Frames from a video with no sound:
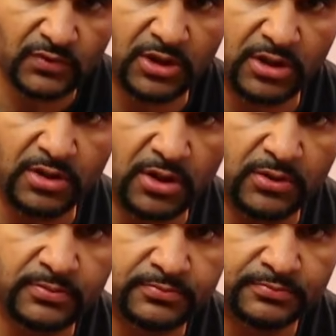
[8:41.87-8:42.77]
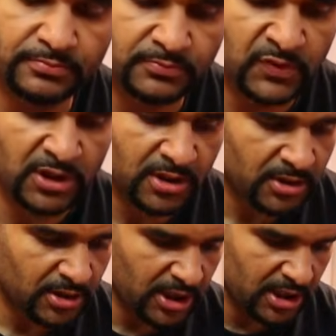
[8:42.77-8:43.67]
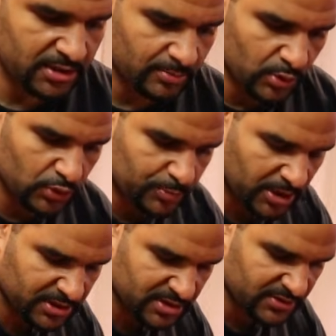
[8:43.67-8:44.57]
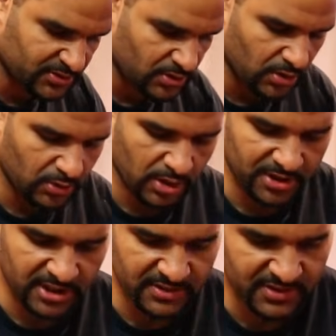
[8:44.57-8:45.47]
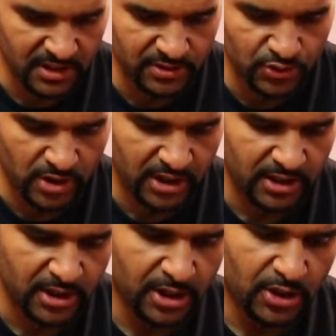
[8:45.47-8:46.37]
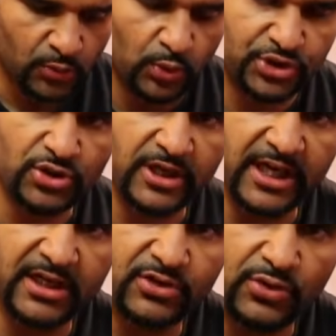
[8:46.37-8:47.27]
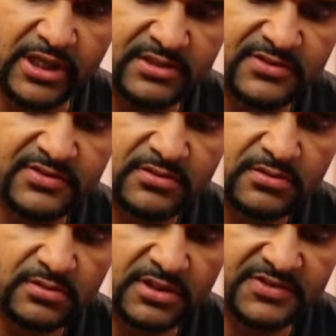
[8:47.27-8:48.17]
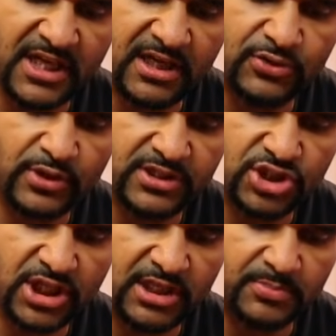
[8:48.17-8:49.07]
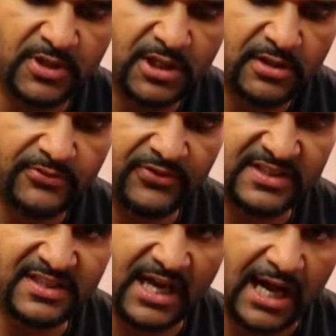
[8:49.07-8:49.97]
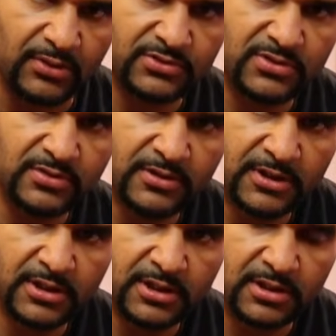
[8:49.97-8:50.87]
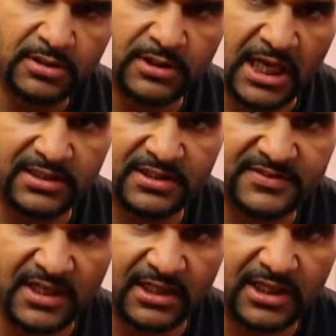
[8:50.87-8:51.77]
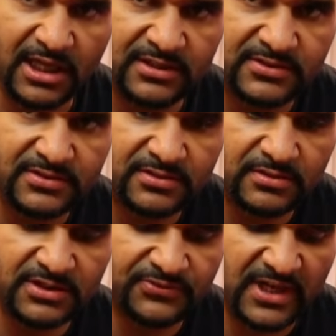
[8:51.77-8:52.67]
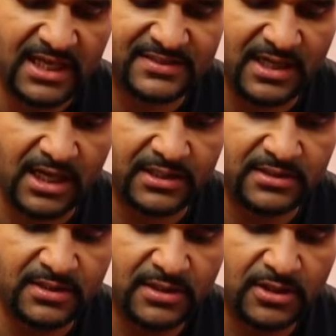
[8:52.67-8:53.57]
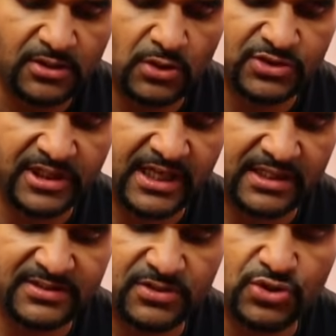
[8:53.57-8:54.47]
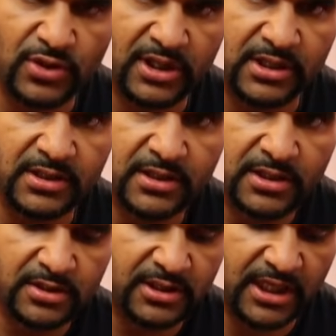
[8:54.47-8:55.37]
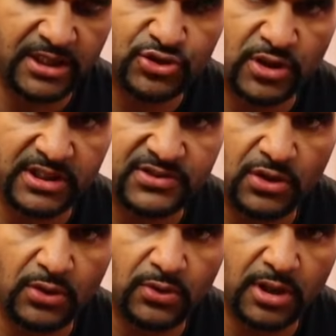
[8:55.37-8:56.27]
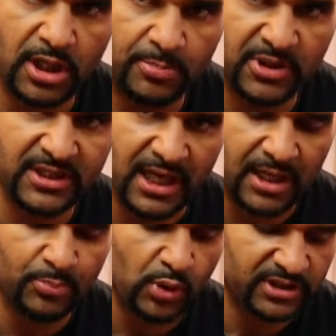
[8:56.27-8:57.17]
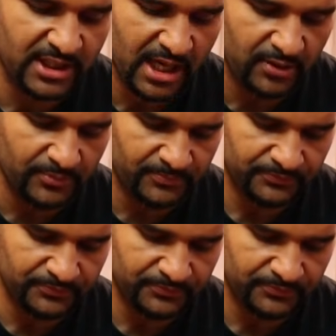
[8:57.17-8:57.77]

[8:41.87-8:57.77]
There you go. And the blue sponges go on the inside of the tray with your egg crates, these egg crate shape, facing out. Not this side, guys. This flat side goes against the tray. The egg crates go up and pointing out.